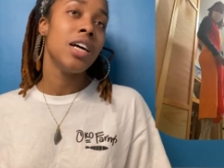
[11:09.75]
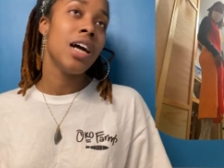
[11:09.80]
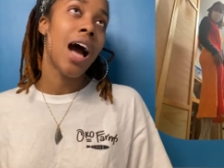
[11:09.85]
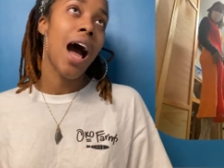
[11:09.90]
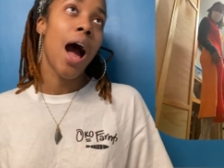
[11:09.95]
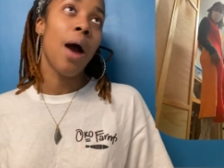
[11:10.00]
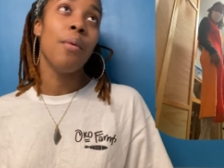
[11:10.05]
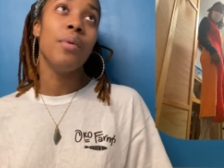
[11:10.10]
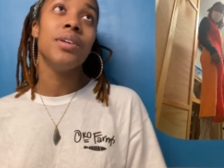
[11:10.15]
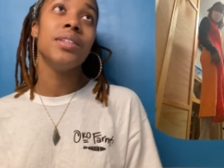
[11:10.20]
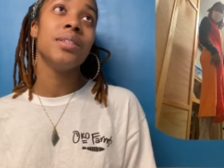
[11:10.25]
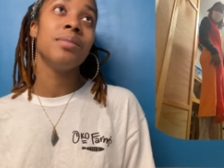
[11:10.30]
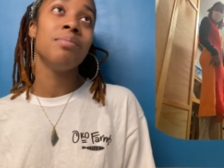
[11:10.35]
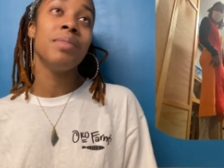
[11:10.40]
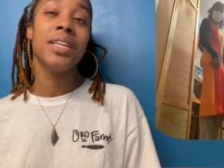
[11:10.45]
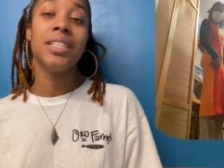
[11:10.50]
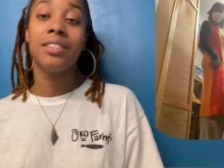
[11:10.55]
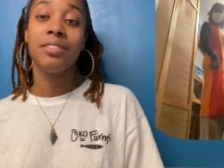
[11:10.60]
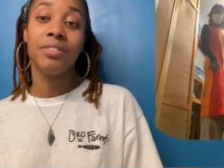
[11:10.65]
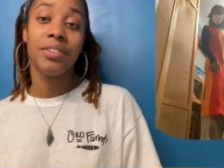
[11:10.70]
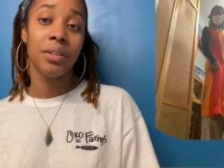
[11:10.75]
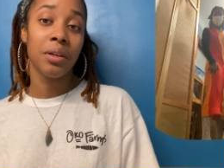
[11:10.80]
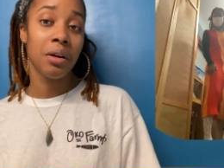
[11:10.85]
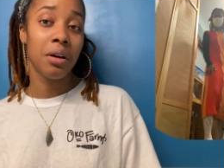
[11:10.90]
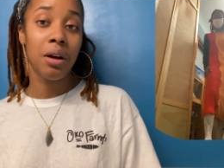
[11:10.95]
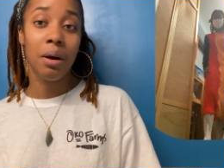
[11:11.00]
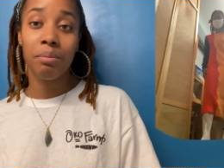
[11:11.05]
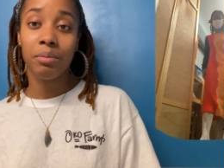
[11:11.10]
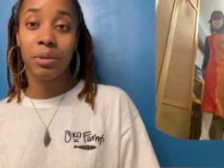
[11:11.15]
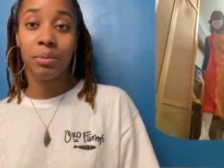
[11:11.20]
I wasn't made to feel
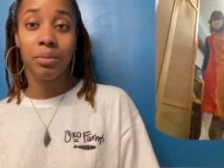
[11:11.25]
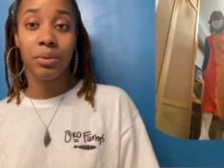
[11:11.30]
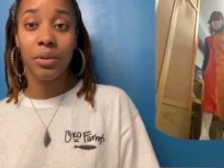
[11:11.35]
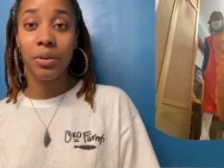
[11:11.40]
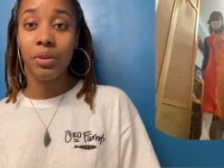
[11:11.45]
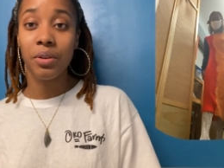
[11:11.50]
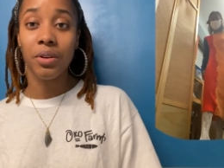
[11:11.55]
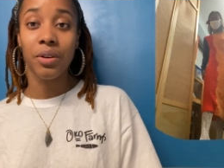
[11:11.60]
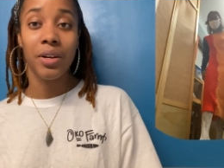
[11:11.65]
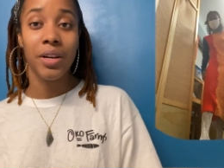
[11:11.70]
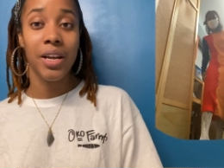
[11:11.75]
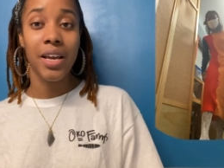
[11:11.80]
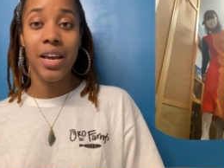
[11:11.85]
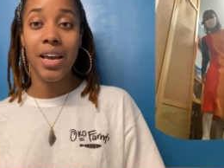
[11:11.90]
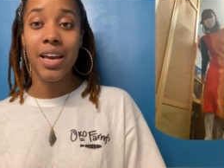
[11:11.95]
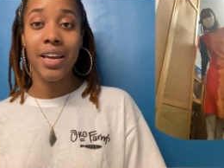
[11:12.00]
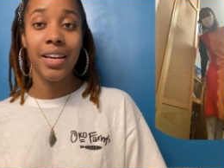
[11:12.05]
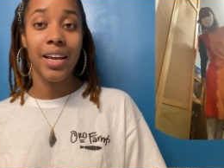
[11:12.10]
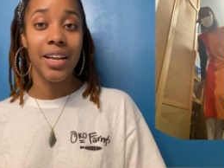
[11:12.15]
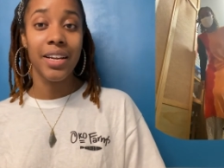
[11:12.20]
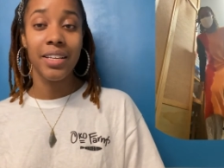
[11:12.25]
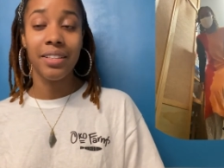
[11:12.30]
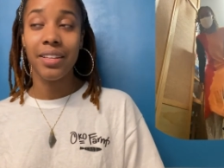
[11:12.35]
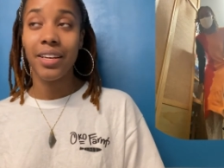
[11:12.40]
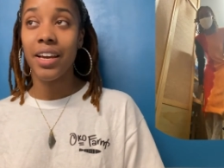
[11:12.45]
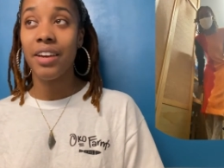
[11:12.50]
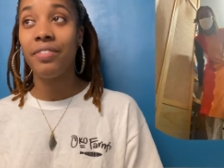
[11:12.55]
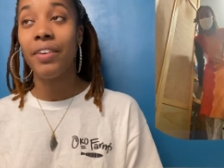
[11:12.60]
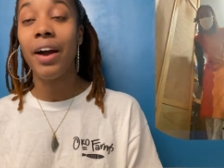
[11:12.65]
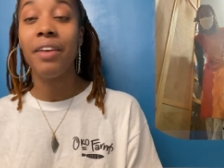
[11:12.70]
uncomfortable in anything.
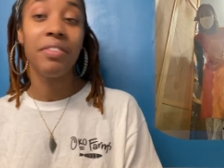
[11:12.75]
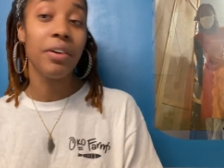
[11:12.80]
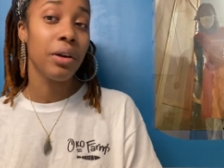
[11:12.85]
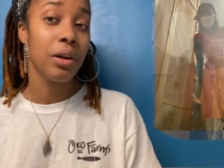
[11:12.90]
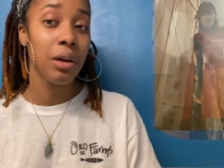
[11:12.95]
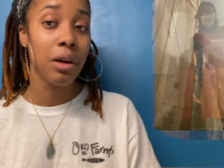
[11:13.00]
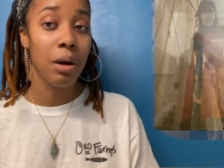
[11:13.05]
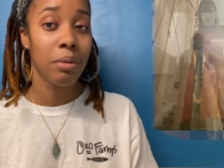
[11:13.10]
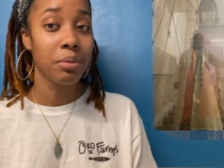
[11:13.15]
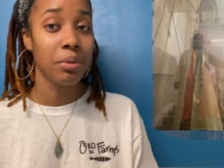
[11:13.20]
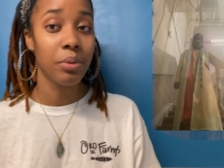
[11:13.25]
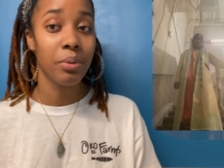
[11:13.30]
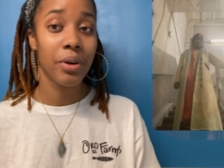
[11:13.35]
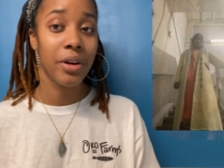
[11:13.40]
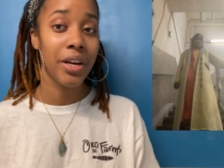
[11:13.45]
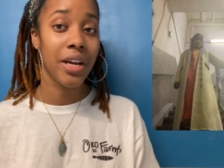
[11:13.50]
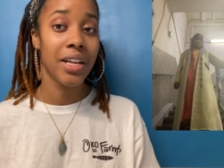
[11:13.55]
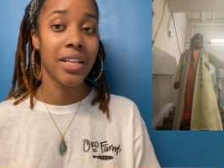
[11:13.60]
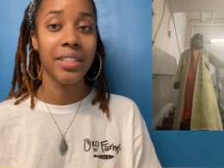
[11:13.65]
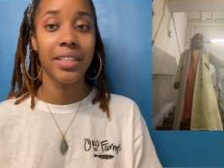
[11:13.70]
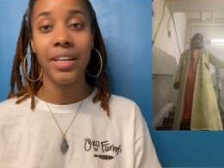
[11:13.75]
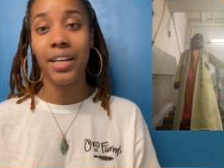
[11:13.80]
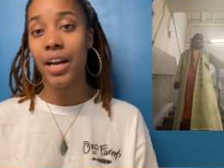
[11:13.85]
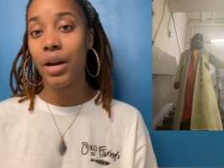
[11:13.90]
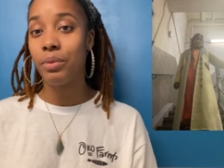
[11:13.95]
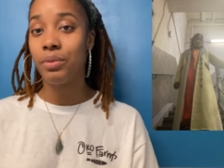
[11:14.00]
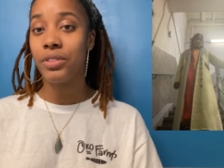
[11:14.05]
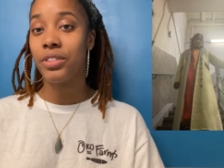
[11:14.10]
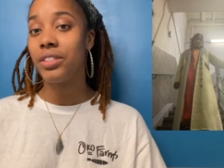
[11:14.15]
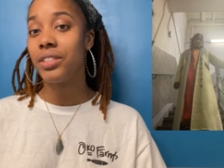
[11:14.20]
If I felt uncomfortable wearing anything, I
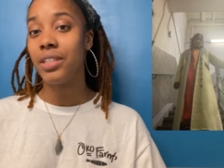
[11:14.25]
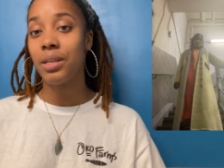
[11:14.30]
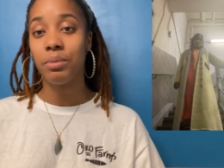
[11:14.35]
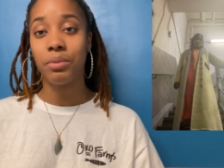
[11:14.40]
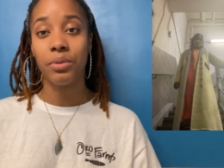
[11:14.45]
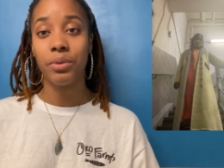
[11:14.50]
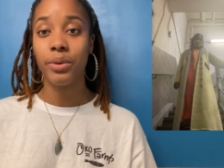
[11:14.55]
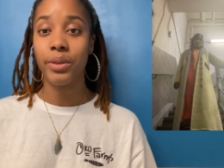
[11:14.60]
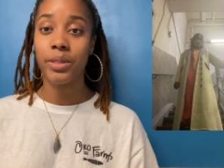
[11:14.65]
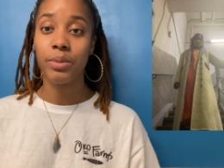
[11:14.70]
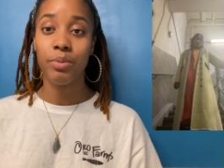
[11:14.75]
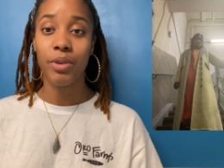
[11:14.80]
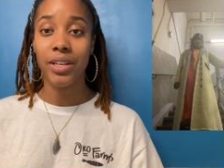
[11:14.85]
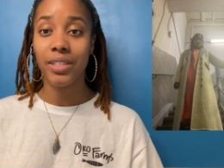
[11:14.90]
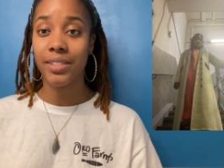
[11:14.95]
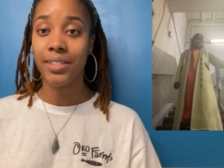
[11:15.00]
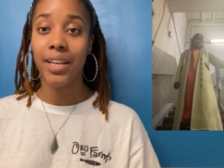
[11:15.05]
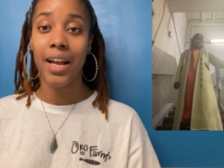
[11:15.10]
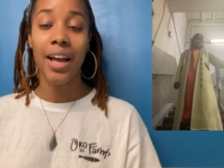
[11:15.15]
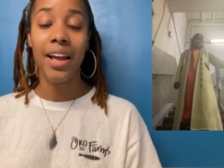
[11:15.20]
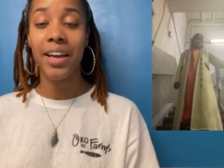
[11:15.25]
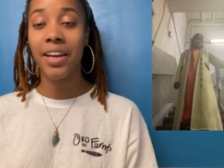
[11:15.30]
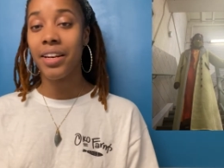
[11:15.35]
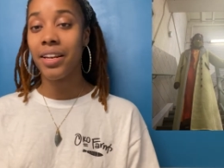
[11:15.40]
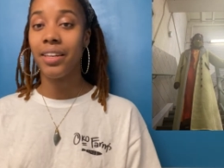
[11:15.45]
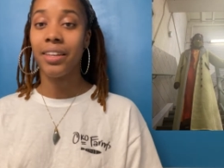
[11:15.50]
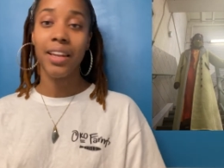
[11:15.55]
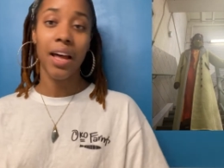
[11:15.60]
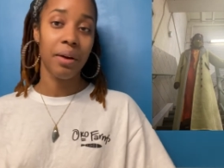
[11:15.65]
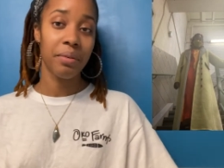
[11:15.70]
was just able to express that,
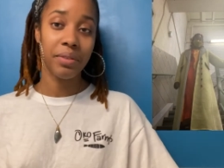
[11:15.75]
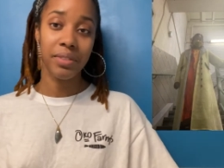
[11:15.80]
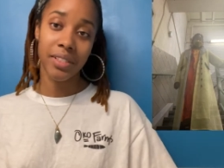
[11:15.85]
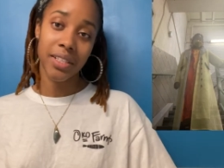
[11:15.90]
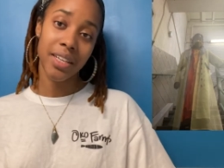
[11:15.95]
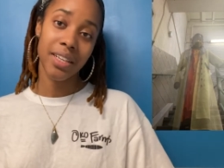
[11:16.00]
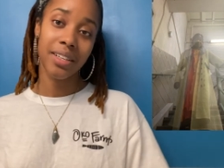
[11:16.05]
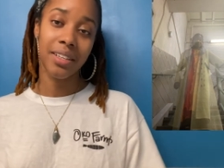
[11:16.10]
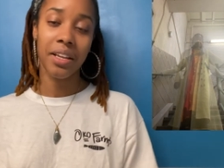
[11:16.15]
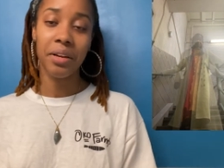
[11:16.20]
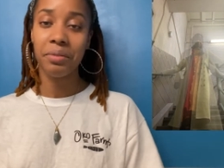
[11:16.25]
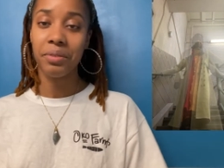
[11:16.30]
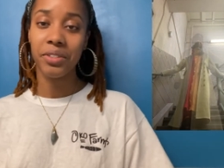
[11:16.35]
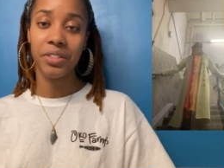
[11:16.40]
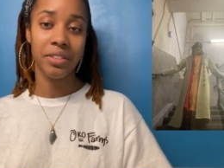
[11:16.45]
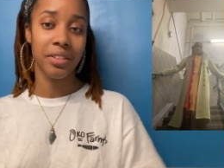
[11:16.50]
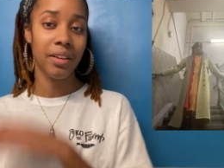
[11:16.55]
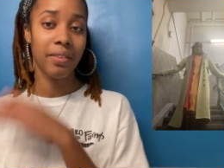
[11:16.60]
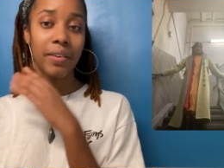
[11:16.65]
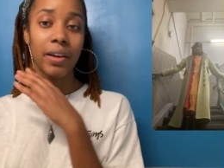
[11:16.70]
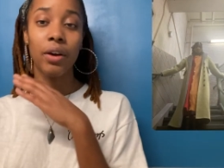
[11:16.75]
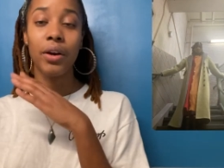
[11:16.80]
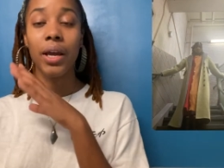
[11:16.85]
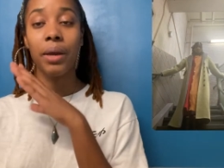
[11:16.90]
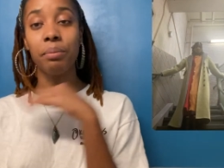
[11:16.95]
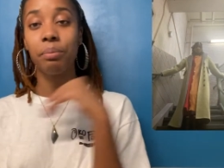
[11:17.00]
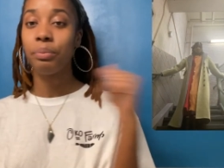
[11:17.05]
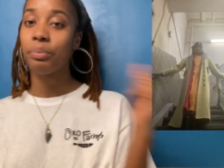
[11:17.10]
and that was it. That was just kind of like, okay,